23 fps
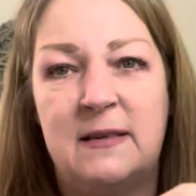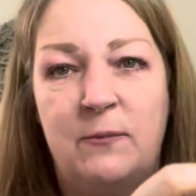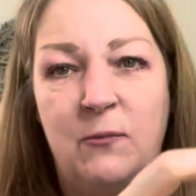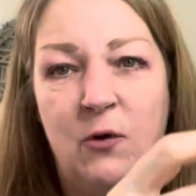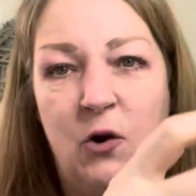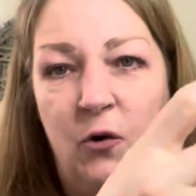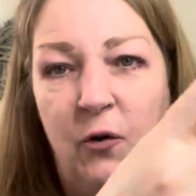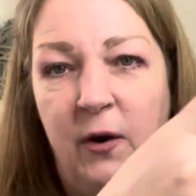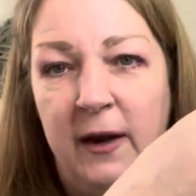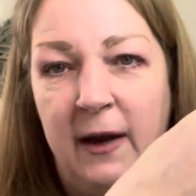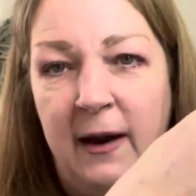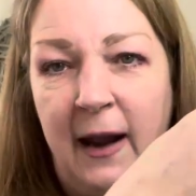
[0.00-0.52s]
I'm
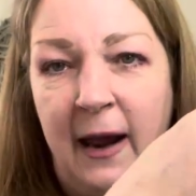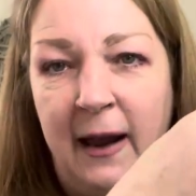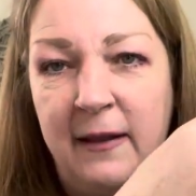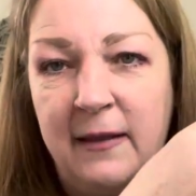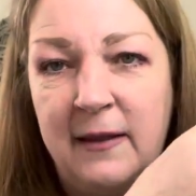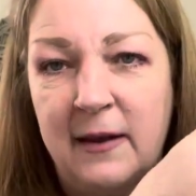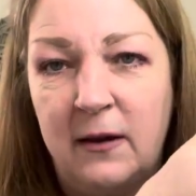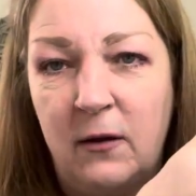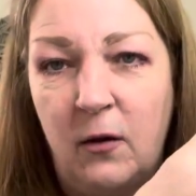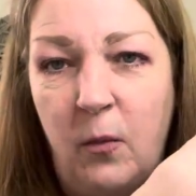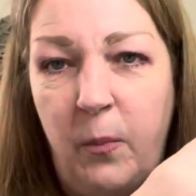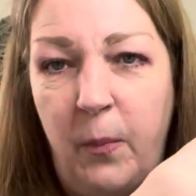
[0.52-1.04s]
going. I like
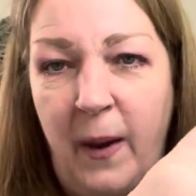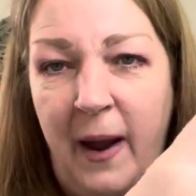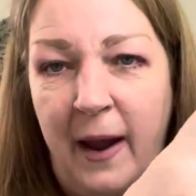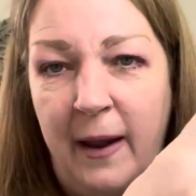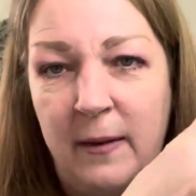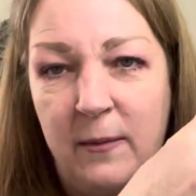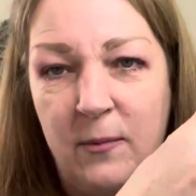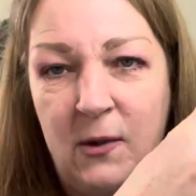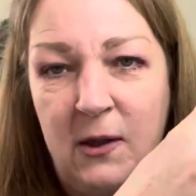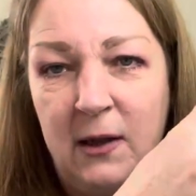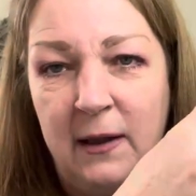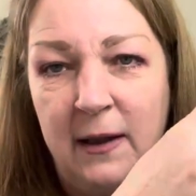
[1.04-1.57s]
the little
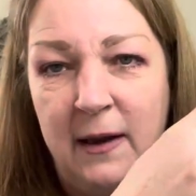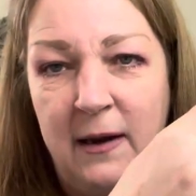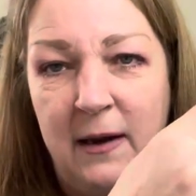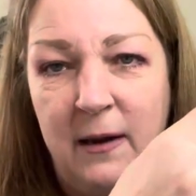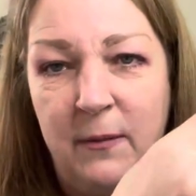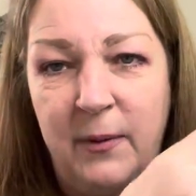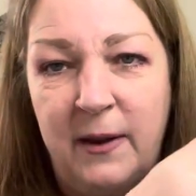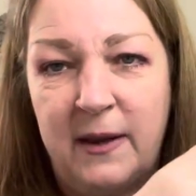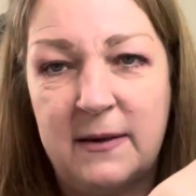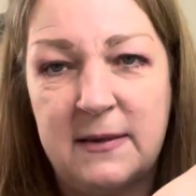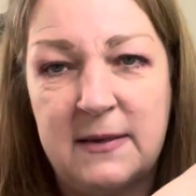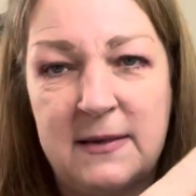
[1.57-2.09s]
pipe cleaner
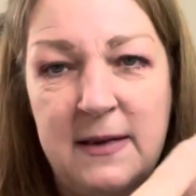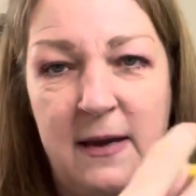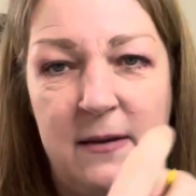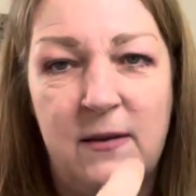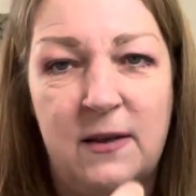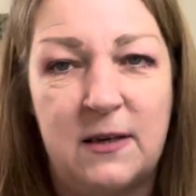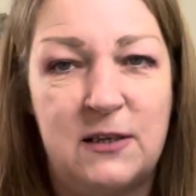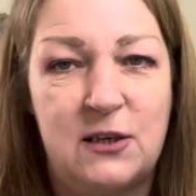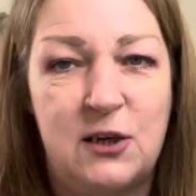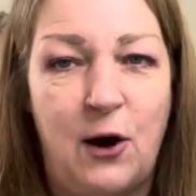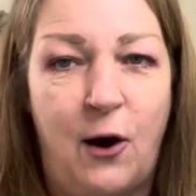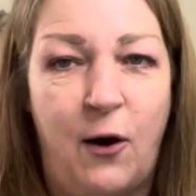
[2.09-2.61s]
bits at
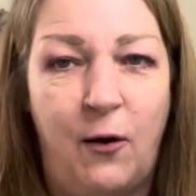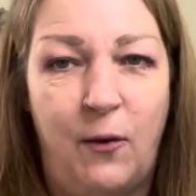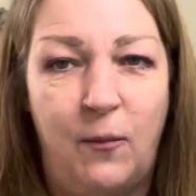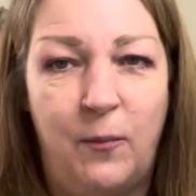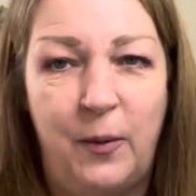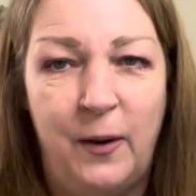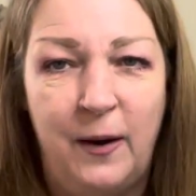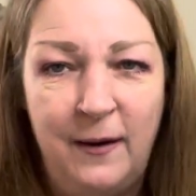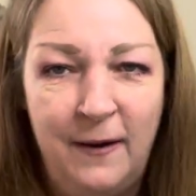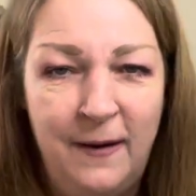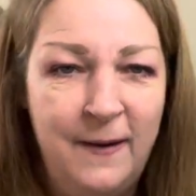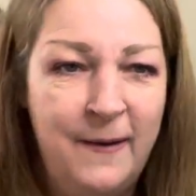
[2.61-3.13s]
the top.